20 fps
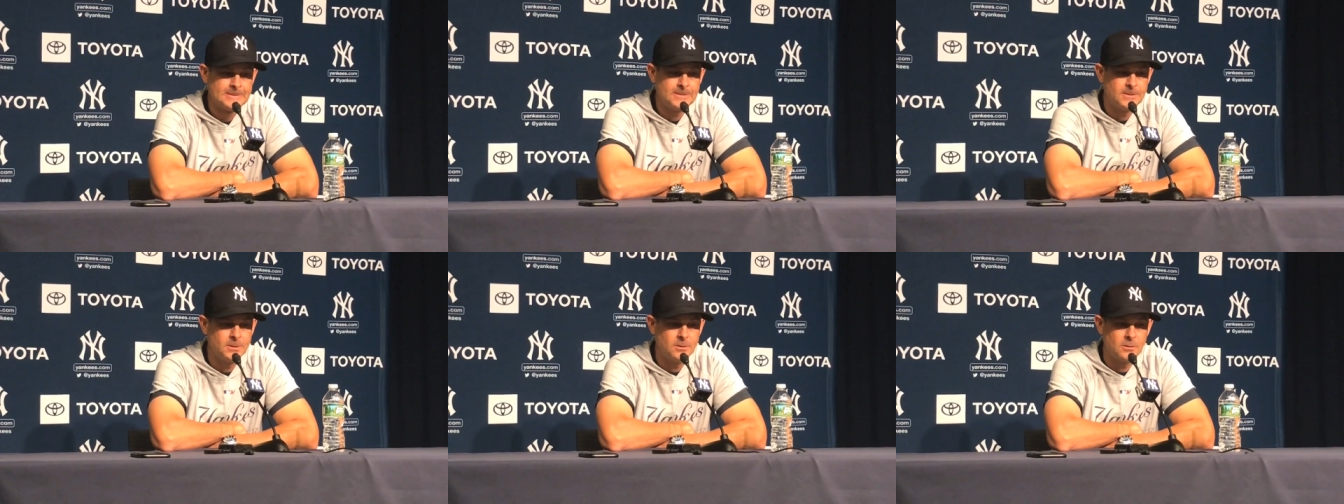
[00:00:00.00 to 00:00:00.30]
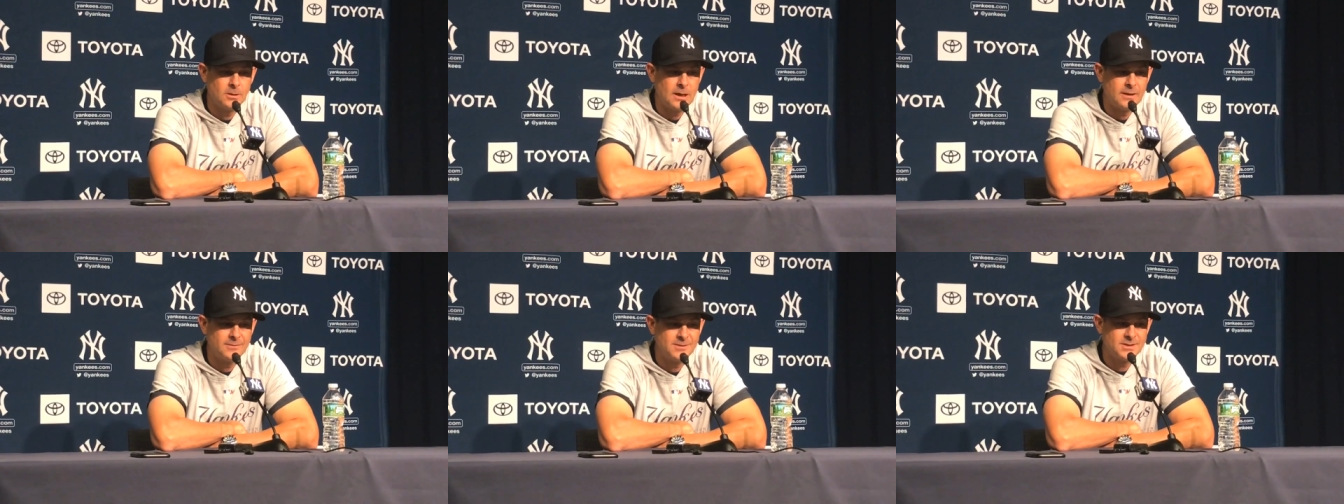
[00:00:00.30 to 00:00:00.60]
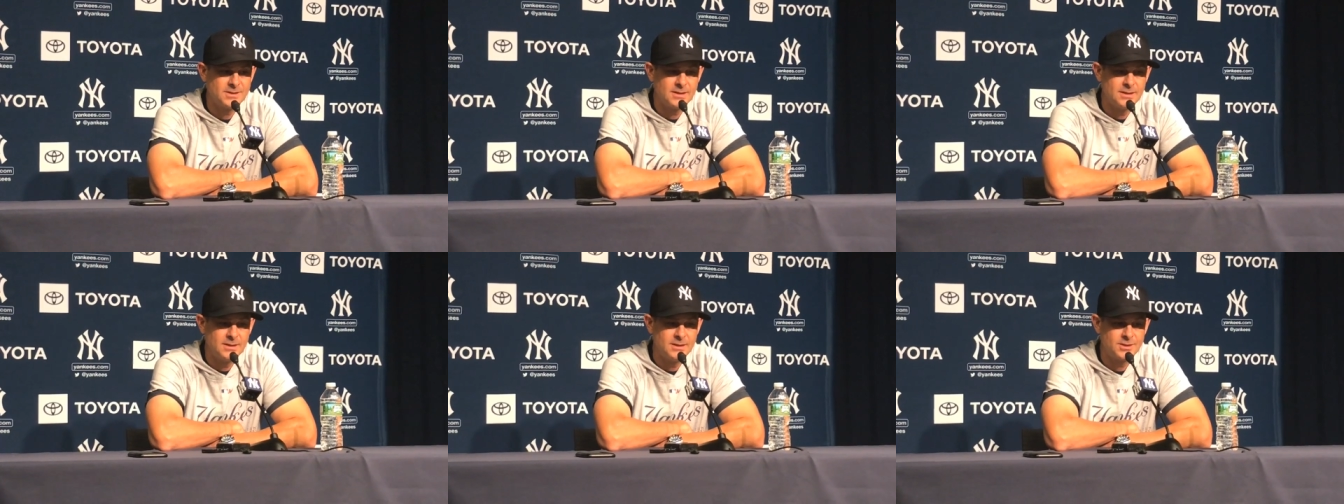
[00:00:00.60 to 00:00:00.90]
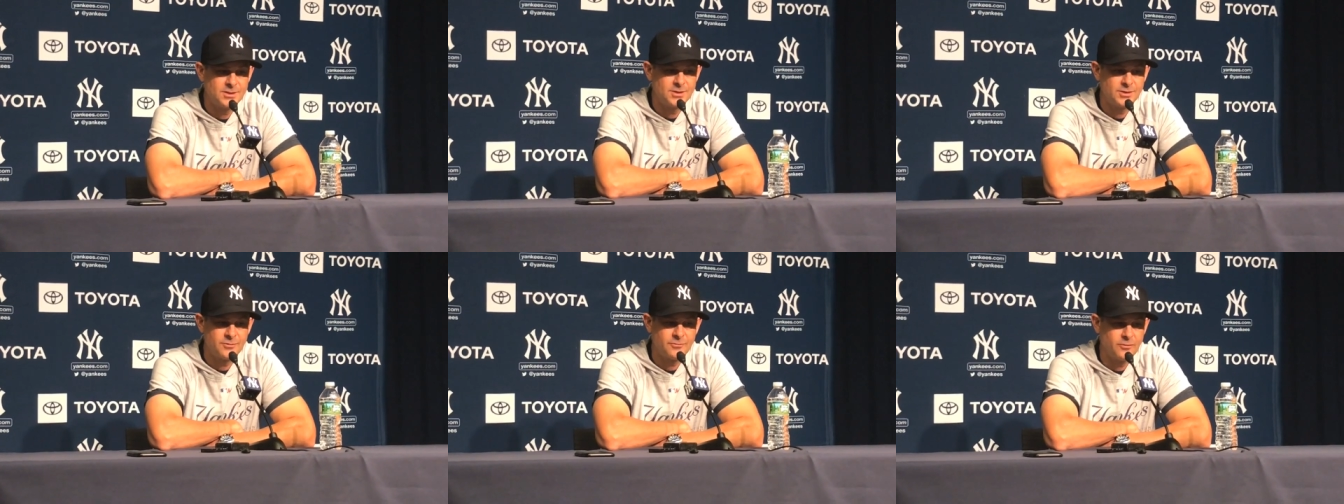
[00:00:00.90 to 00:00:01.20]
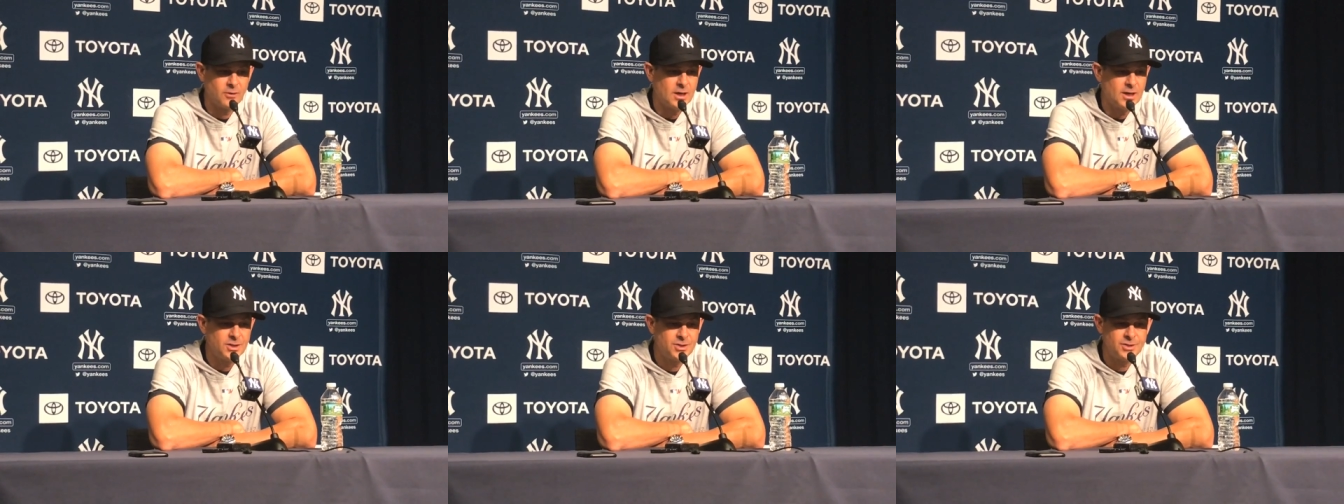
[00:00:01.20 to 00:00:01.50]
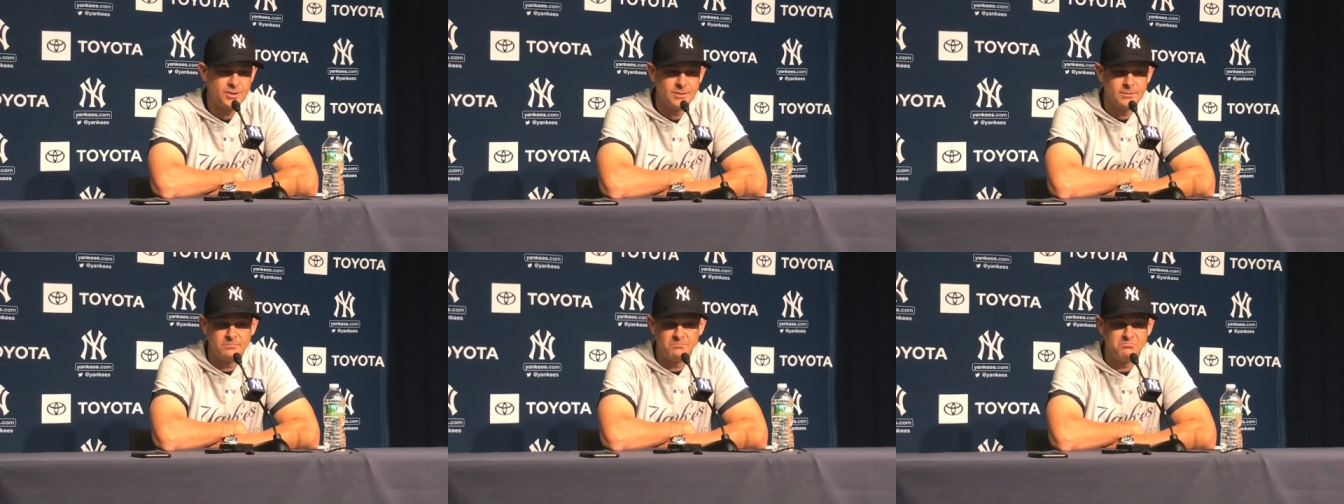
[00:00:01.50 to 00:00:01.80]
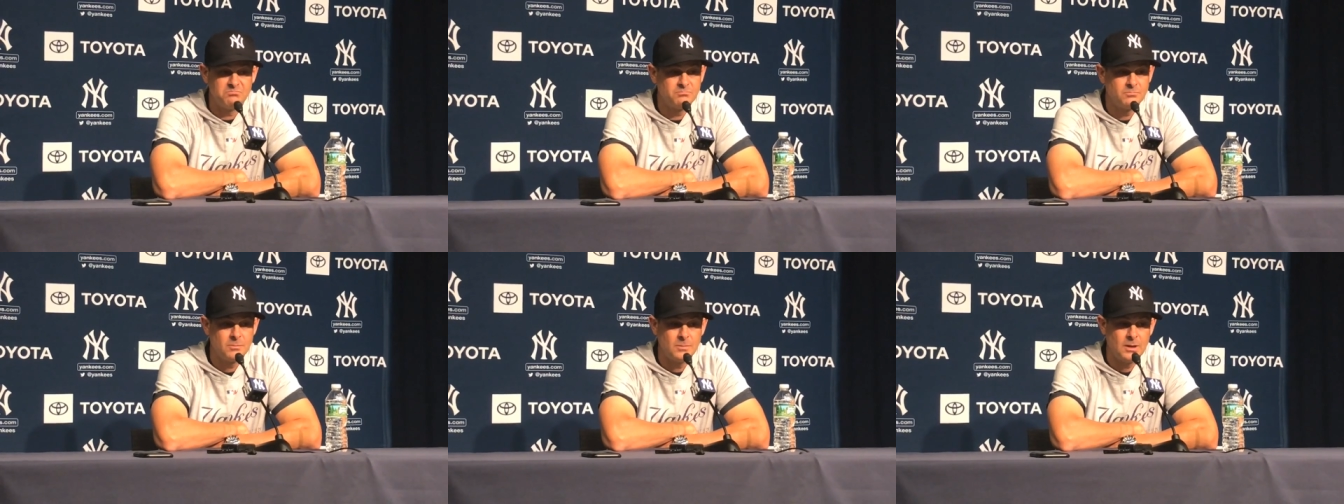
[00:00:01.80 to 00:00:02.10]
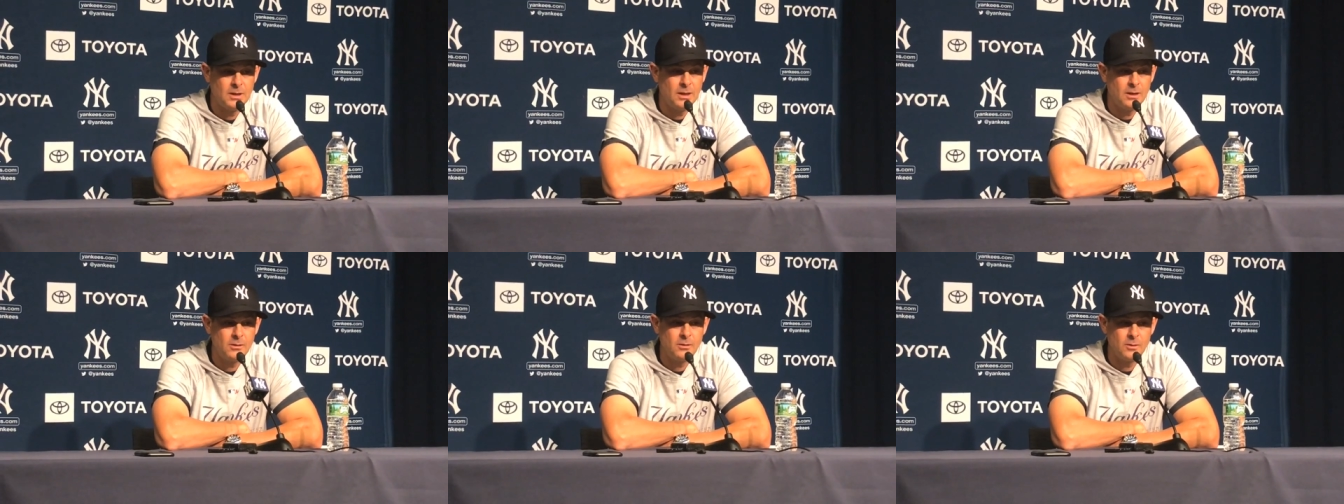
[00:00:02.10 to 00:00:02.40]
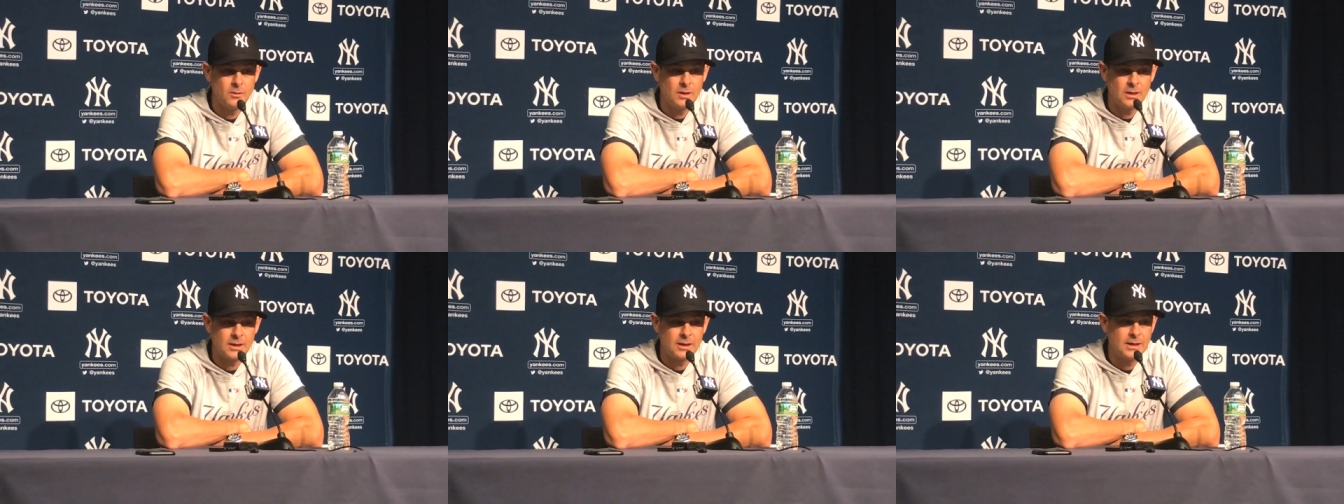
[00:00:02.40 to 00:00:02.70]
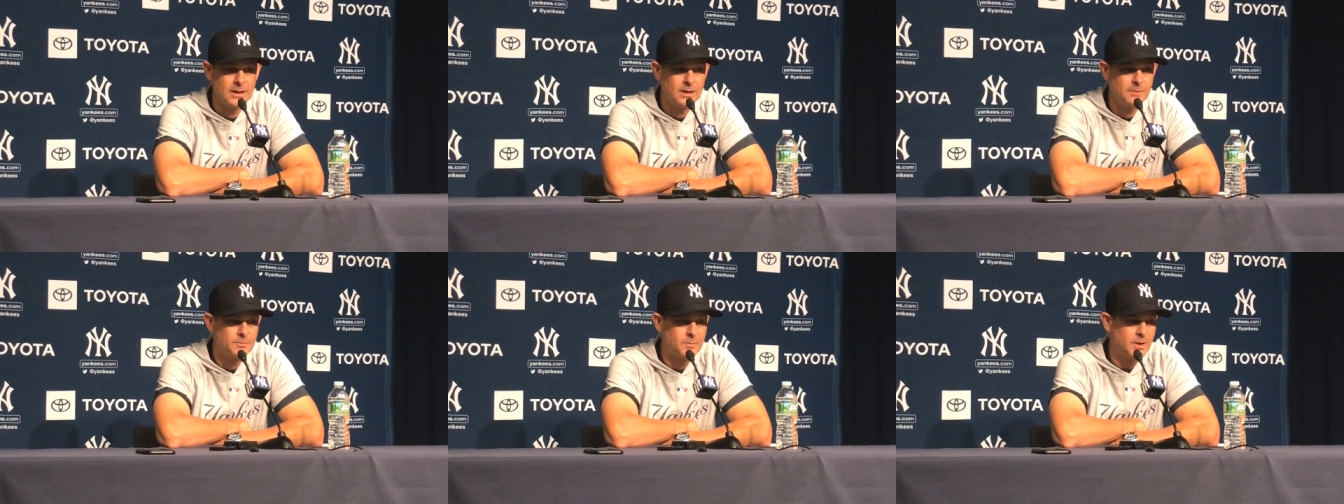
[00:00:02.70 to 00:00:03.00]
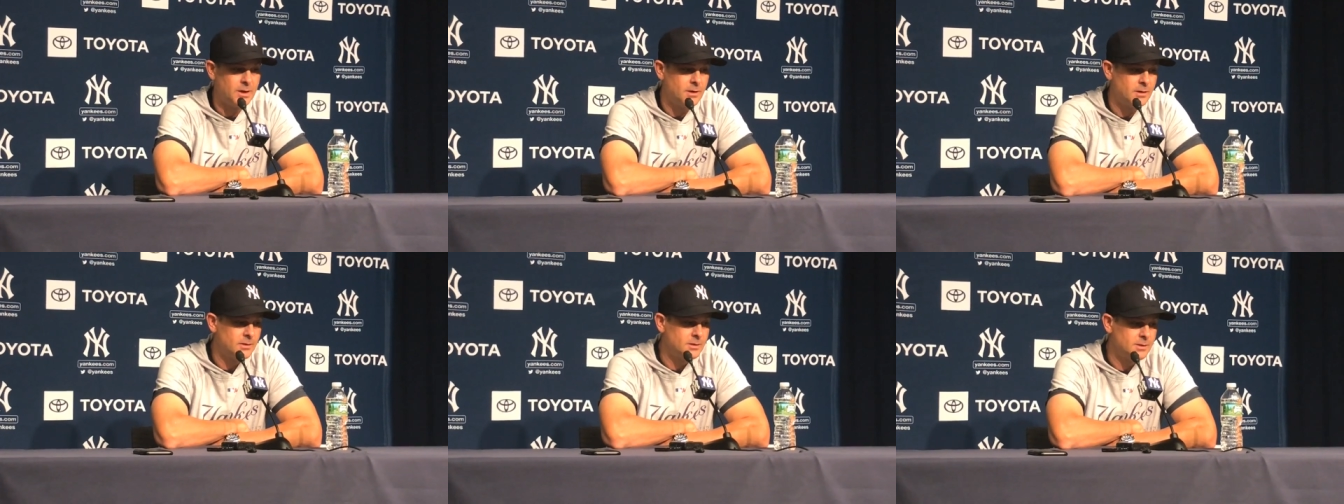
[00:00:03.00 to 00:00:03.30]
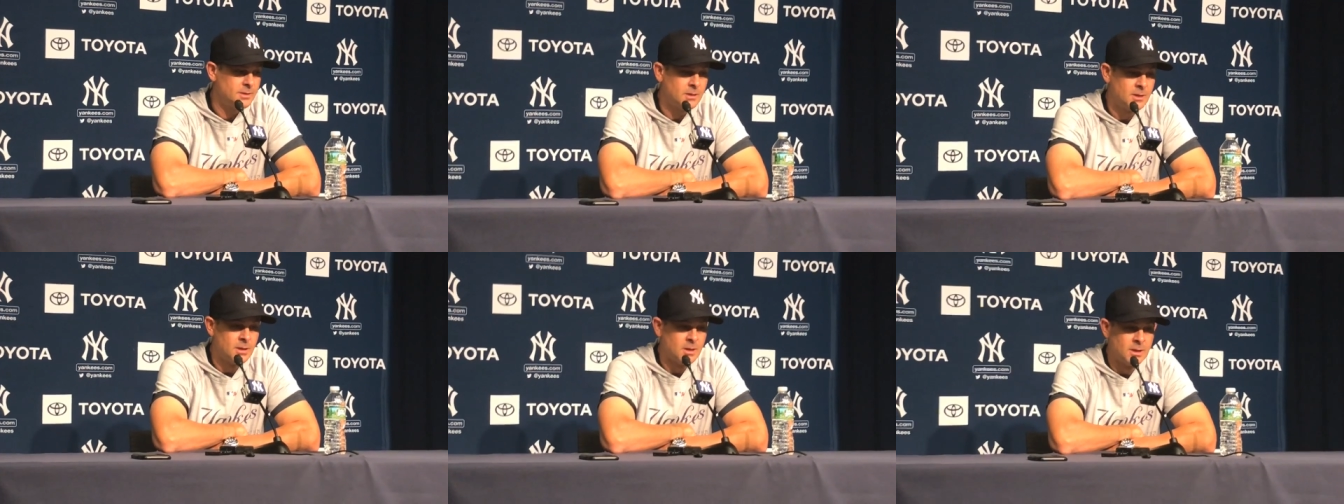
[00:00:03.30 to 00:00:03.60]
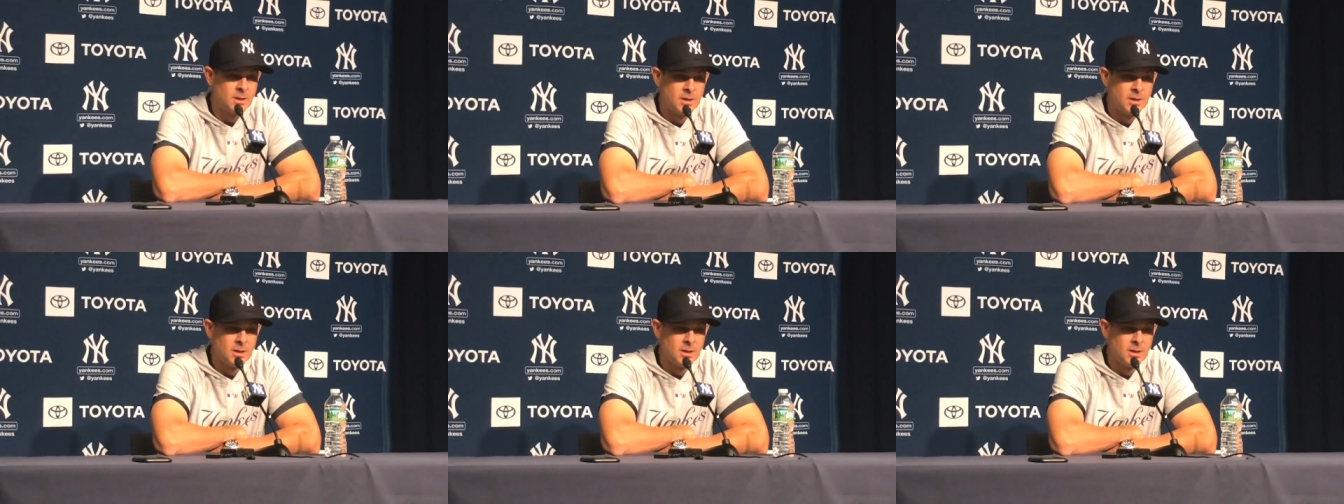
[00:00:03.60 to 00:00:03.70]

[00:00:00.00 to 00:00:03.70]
you know, obviously this is fresh, and I get up there and,